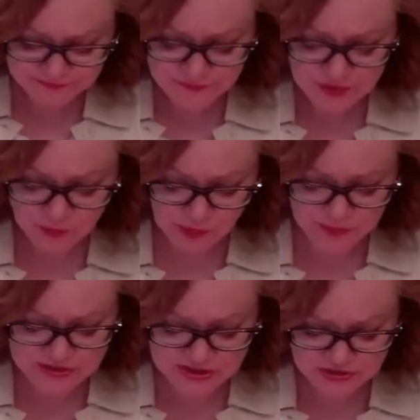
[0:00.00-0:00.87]
What
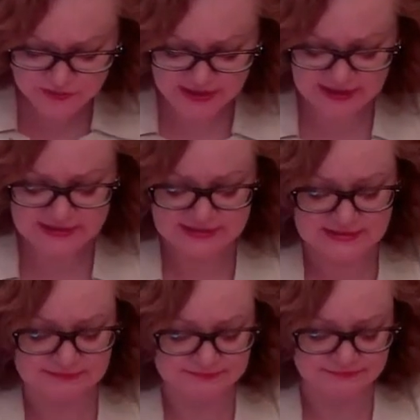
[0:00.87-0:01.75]
we do
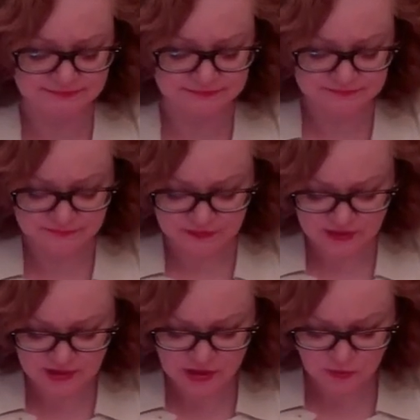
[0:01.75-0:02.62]
is
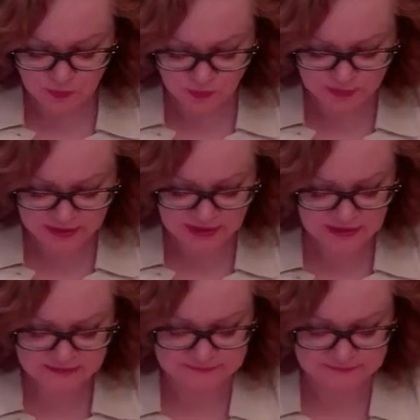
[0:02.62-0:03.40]
we